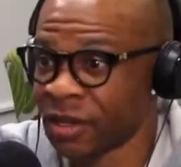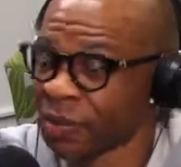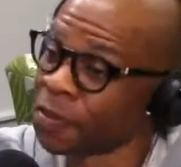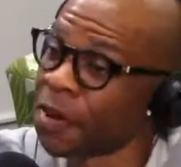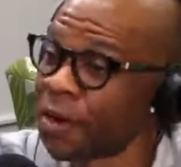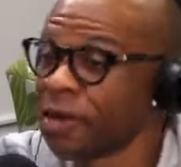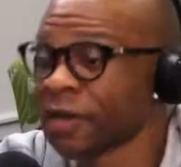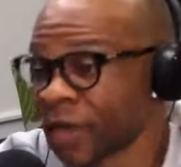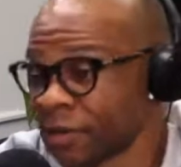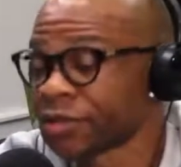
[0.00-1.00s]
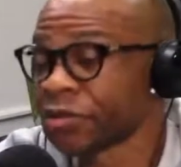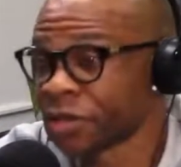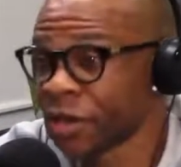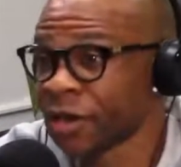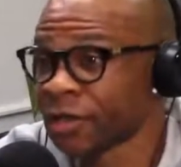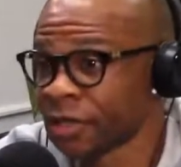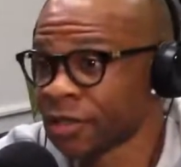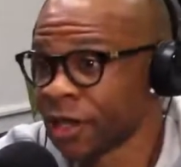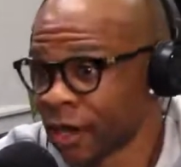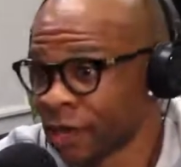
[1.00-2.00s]
But the Pine Bluff game is 23rd.
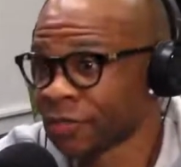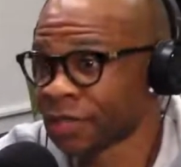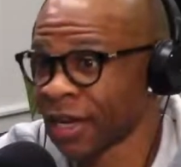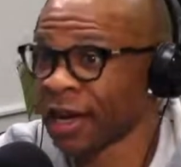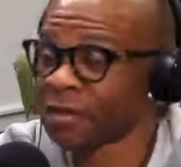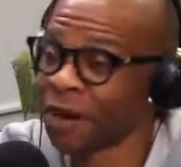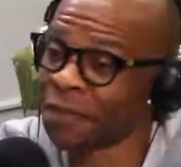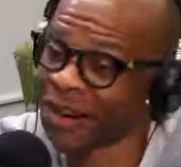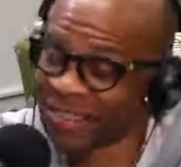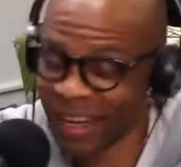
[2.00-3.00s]
The day after my birthday.